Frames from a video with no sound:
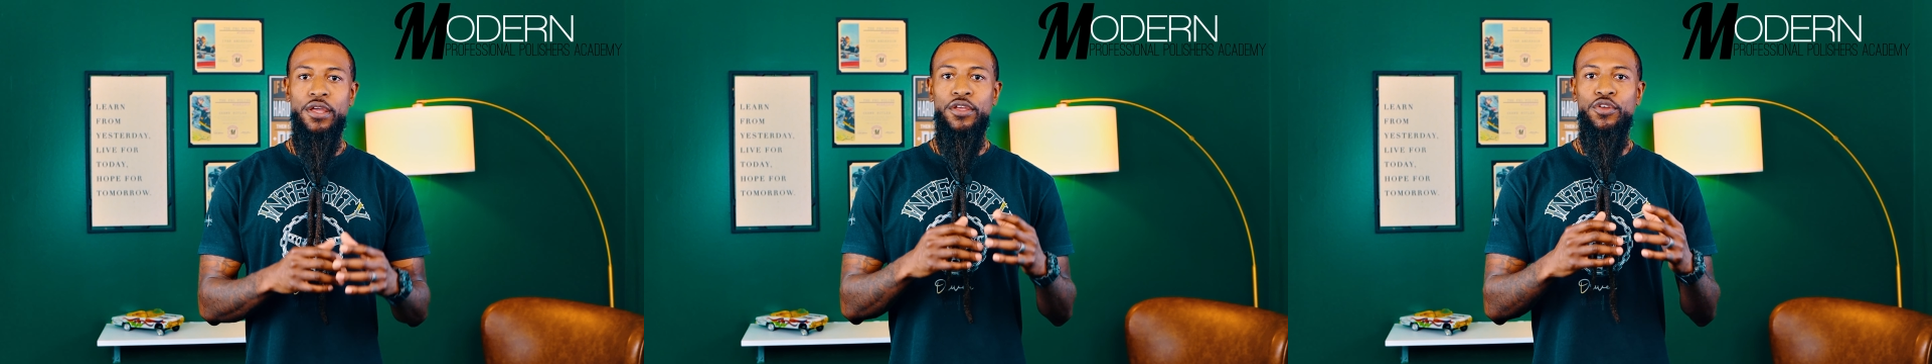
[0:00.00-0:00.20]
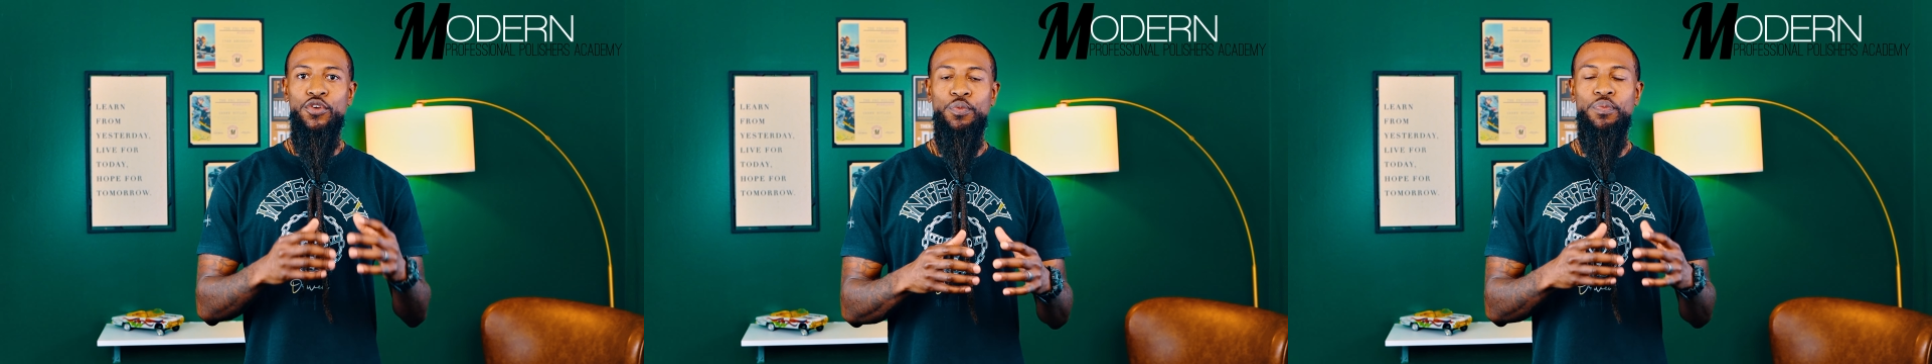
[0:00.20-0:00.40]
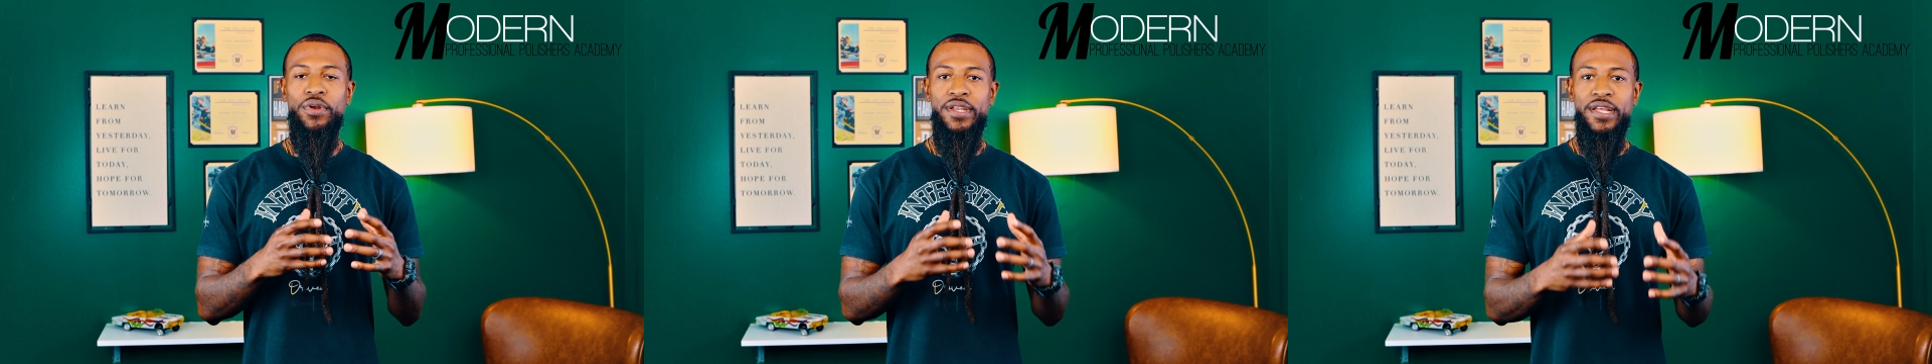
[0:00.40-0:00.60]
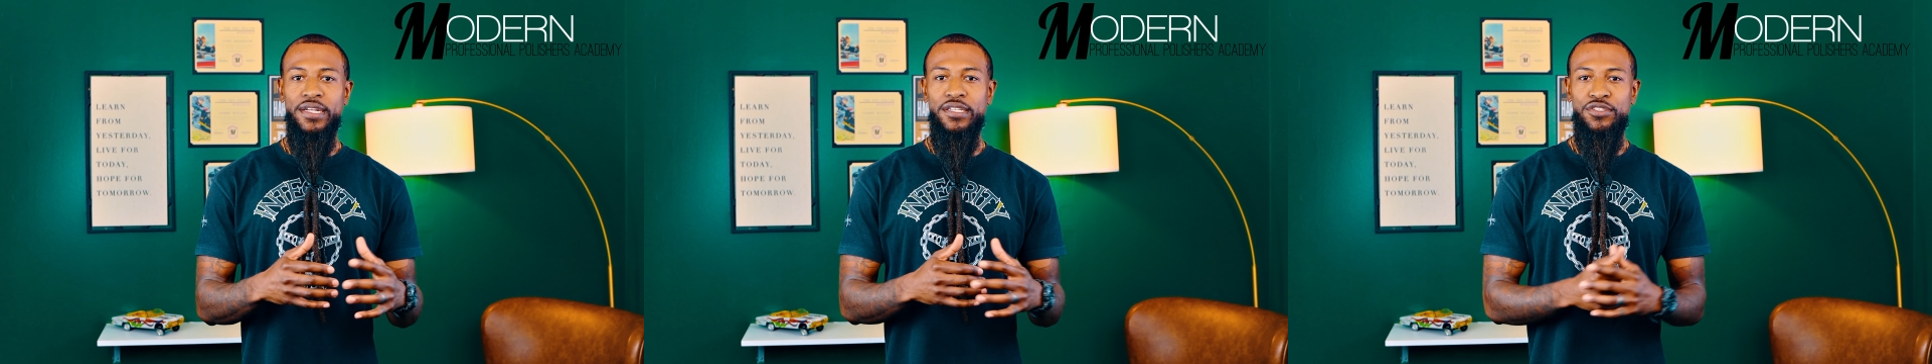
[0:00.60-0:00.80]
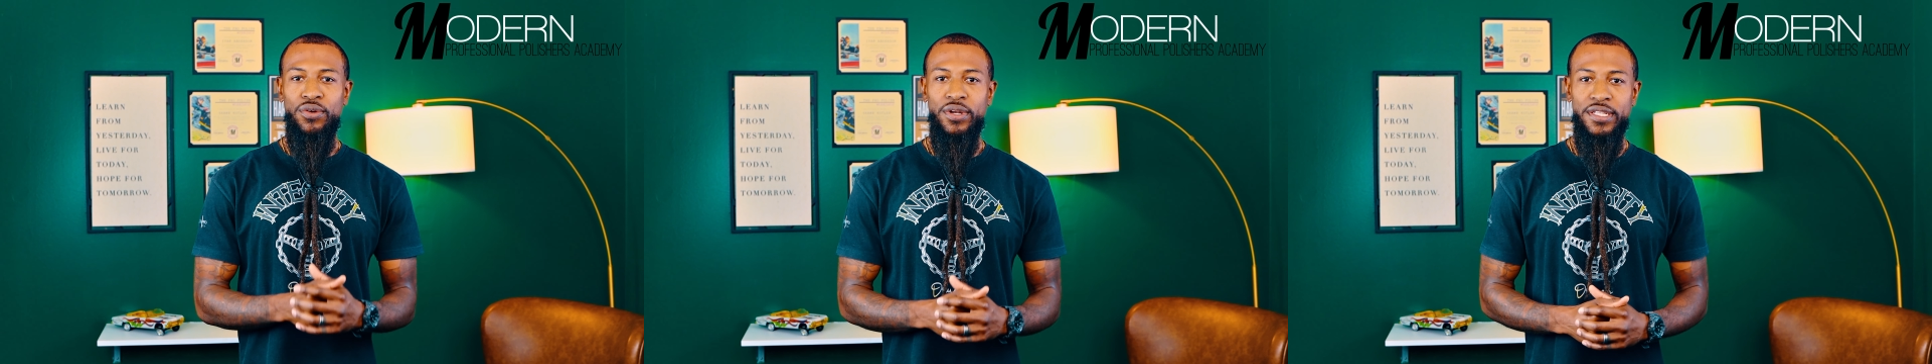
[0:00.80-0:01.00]
you
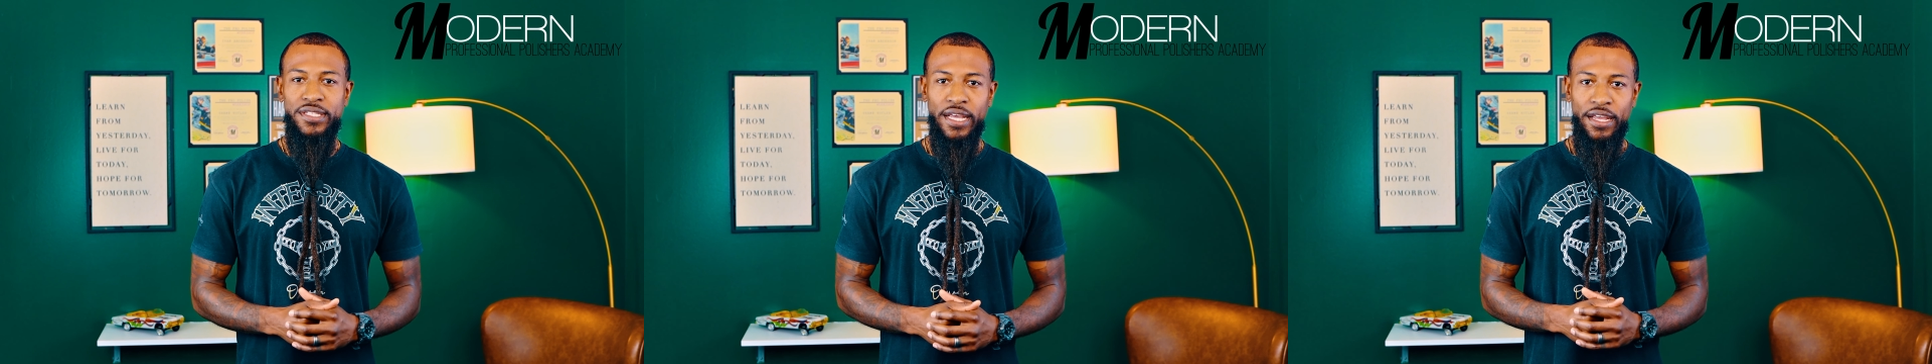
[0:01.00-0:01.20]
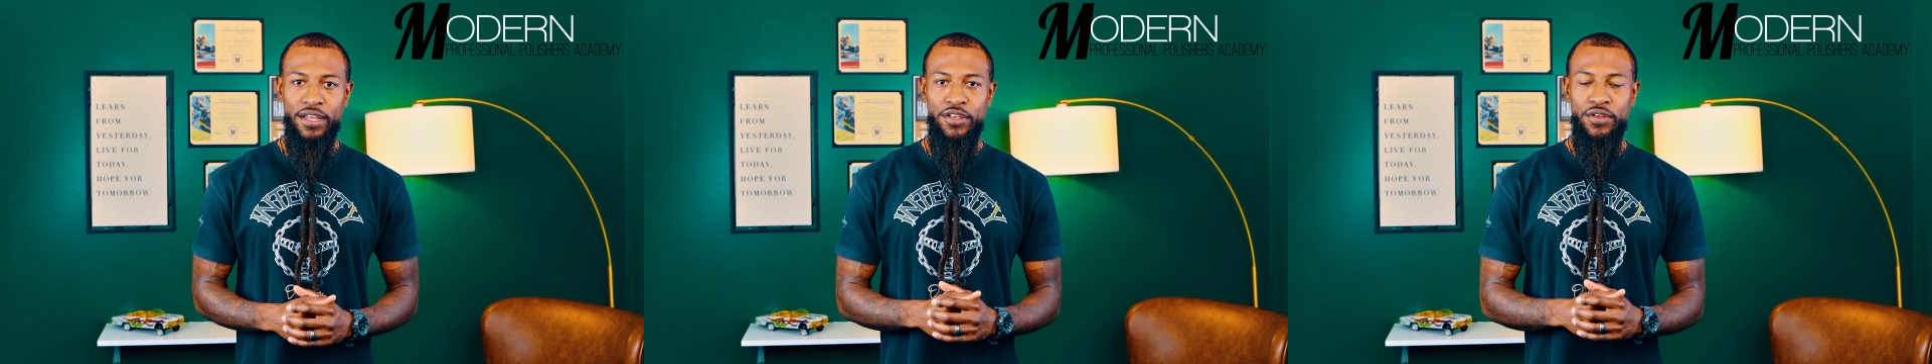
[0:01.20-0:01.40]
predict it's going to take